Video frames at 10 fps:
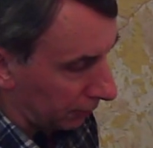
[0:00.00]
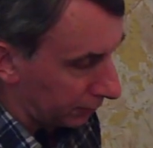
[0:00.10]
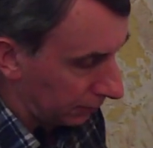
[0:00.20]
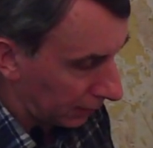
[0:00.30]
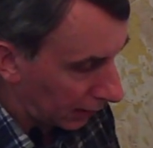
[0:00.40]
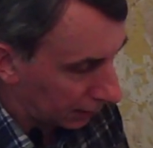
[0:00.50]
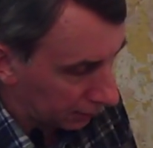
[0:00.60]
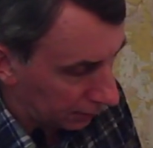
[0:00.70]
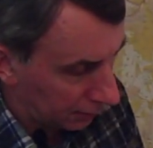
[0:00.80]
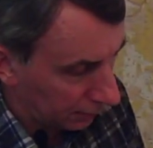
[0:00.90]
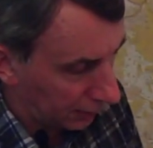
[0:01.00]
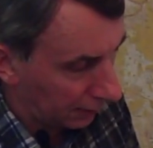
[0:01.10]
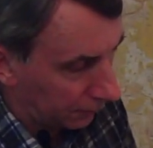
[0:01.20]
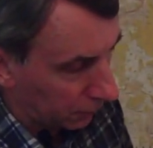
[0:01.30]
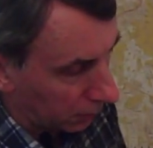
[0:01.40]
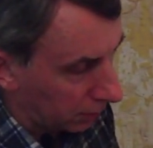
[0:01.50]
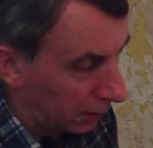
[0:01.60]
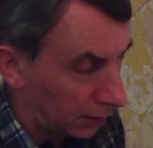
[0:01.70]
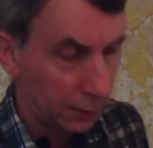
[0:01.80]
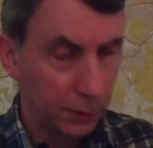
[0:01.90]
to that, and therefore
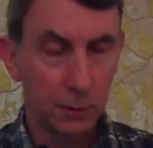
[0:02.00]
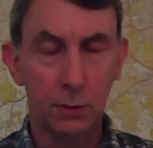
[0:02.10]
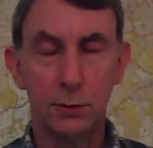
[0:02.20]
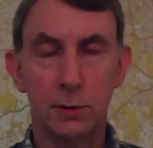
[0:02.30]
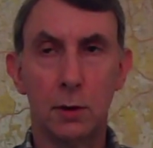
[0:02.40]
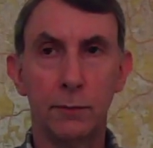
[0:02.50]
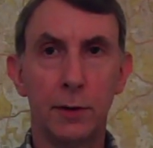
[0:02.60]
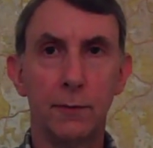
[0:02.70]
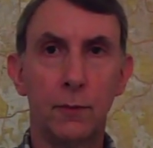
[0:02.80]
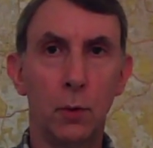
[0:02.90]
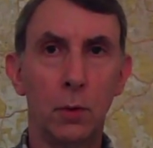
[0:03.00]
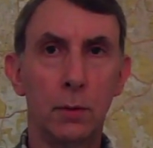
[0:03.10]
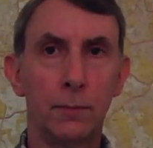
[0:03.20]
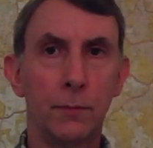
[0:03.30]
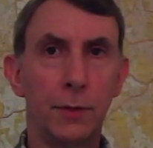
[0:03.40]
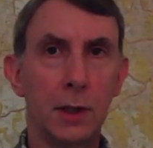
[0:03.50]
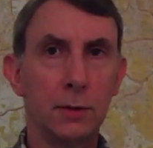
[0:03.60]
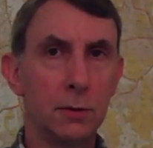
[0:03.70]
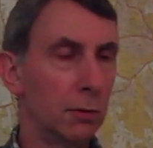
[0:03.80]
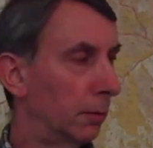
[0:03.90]
you can solve it for the
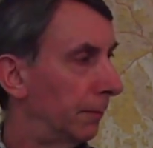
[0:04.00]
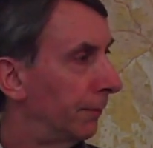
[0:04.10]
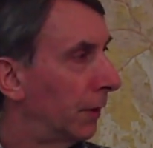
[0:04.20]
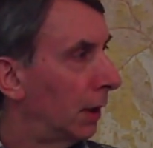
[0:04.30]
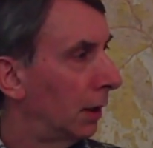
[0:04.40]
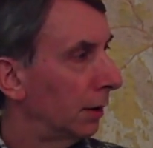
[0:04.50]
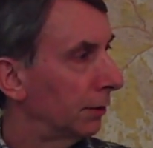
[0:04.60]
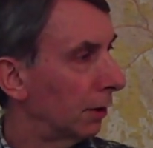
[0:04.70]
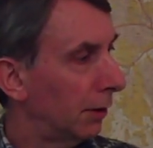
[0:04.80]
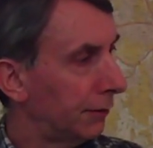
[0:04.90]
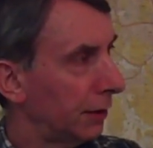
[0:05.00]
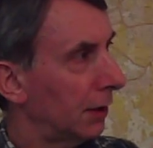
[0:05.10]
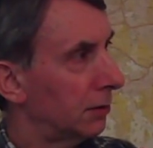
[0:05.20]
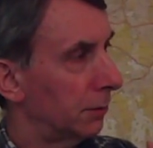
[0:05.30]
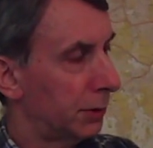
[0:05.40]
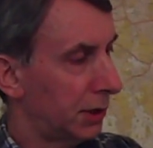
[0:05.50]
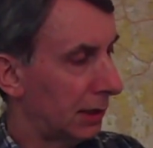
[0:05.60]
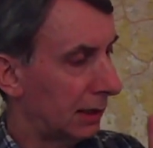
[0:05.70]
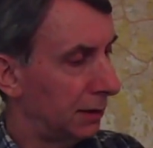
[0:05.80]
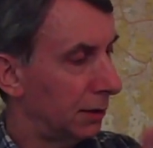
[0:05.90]
integral. So I think that's a
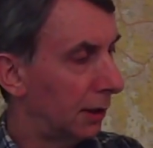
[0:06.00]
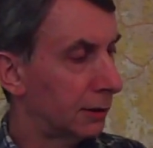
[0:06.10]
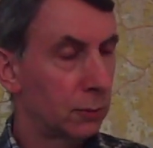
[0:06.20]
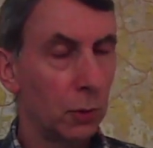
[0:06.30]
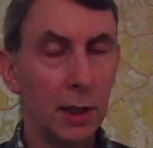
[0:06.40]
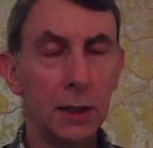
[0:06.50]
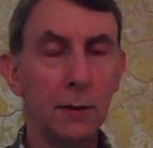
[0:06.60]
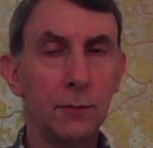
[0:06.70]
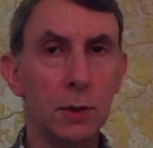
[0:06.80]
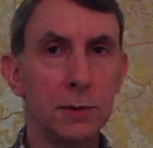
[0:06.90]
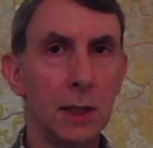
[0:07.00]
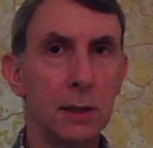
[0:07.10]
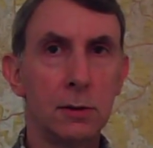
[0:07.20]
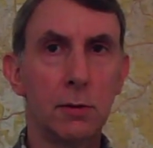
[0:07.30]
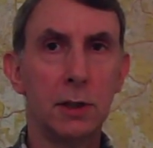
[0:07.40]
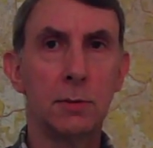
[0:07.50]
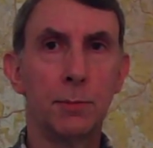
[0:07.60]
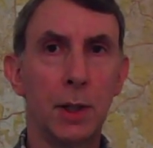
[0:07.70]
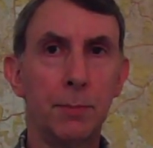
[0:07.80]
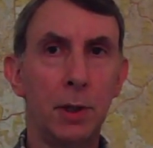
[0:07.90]
particularly nice way of using integration
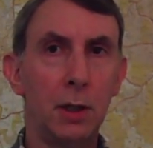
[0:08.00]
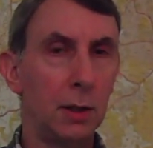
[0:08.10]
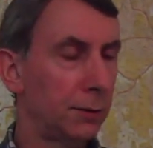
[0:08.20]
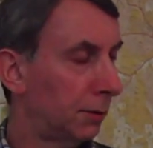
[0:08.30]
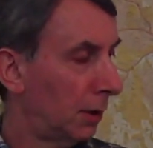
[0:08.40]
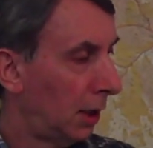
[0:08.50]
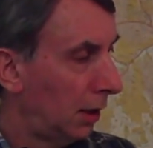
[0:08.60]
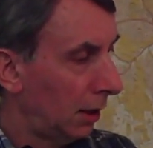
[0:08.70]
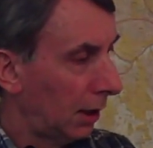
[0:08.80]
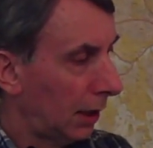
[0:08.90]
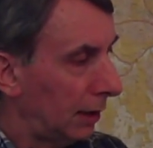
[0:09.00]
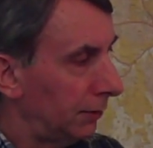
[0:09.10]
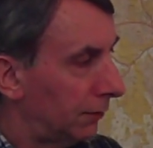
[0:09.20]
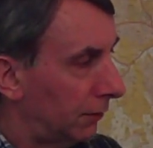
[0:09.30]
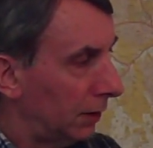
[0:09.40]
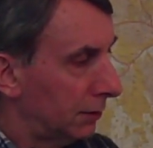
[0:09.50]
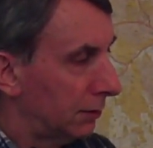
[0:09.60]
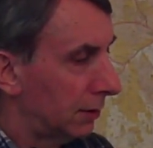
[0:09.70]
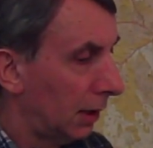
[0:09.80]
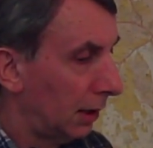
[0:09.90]
by parts, and
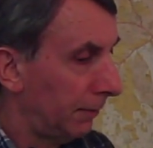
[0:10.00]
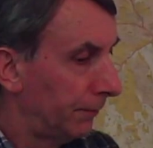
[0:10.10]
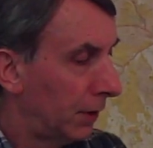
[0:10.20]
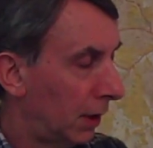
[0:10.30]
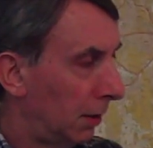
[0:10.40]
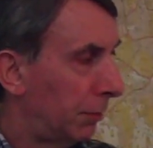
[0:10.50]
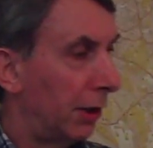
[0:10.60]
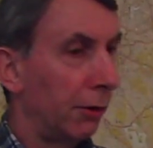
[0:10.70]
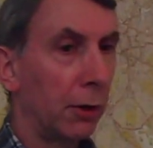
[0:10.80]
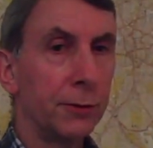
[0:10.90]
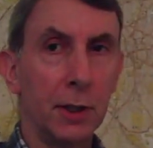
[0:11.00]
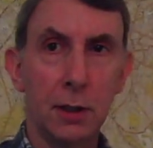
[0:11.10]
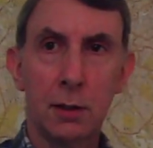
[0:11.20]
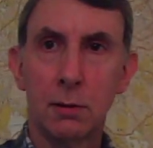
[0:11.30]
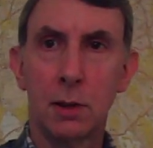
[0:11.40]
this periodic